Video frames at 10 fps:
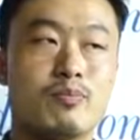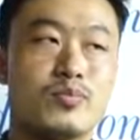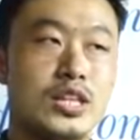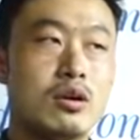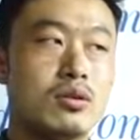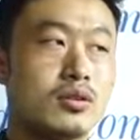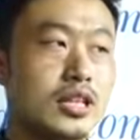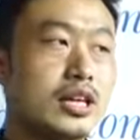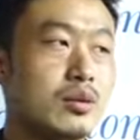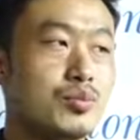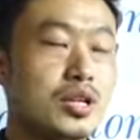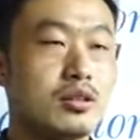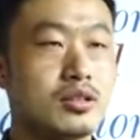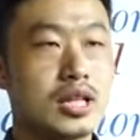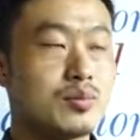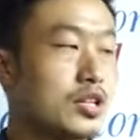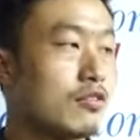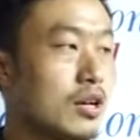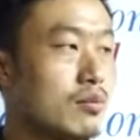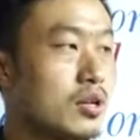they can build themselves
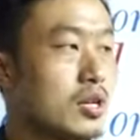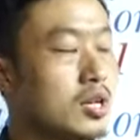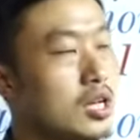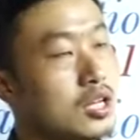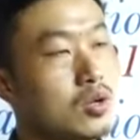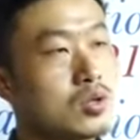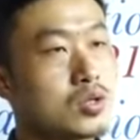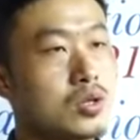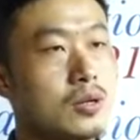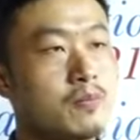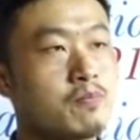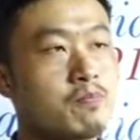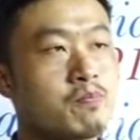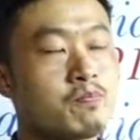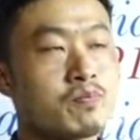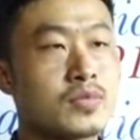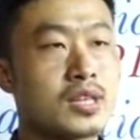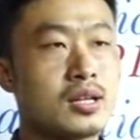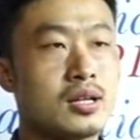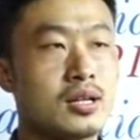up. And also,
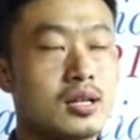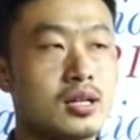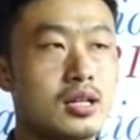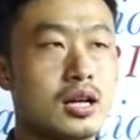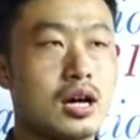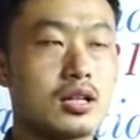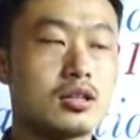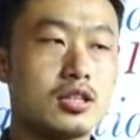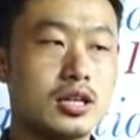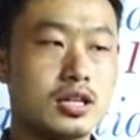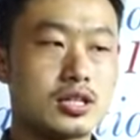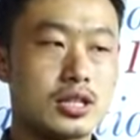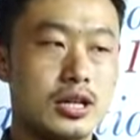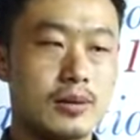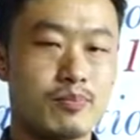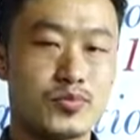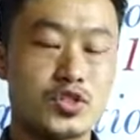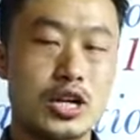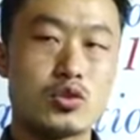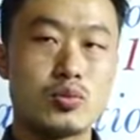the other thing is
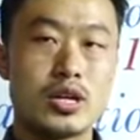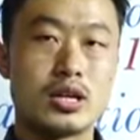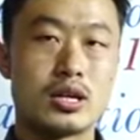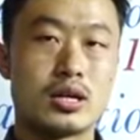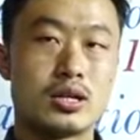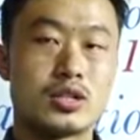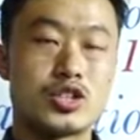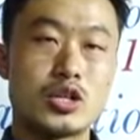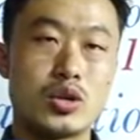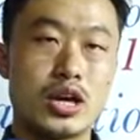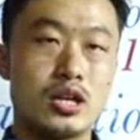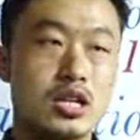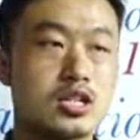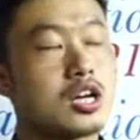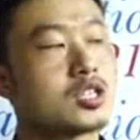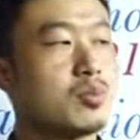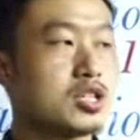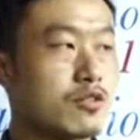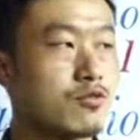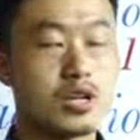try to engage as
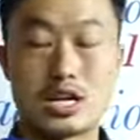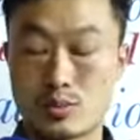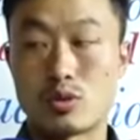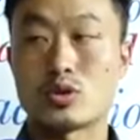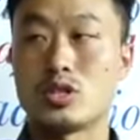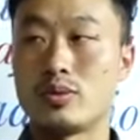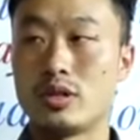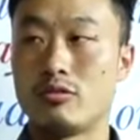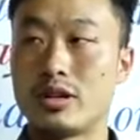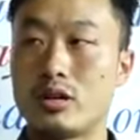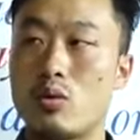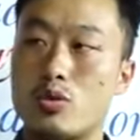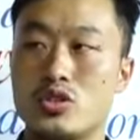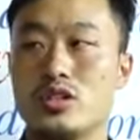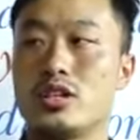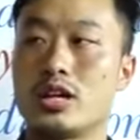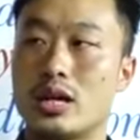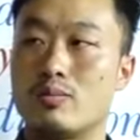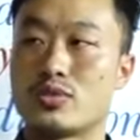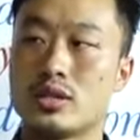much as possible when opportunity
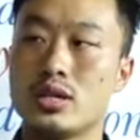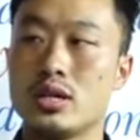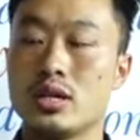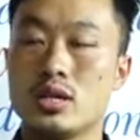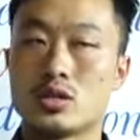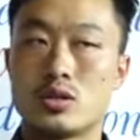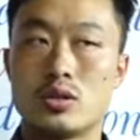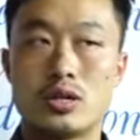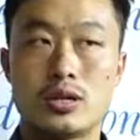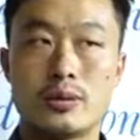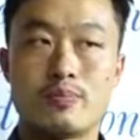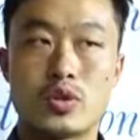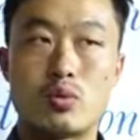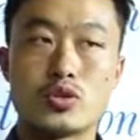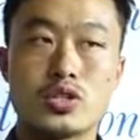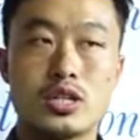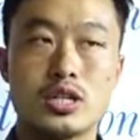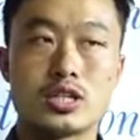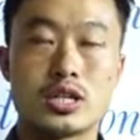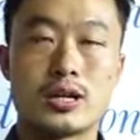comes. So
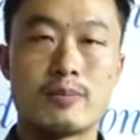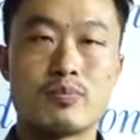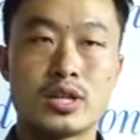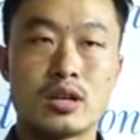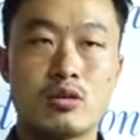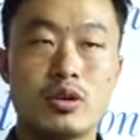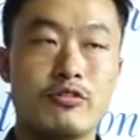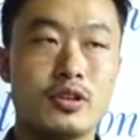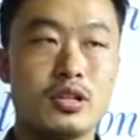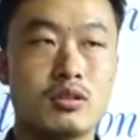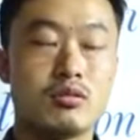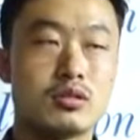opportunities, we feel,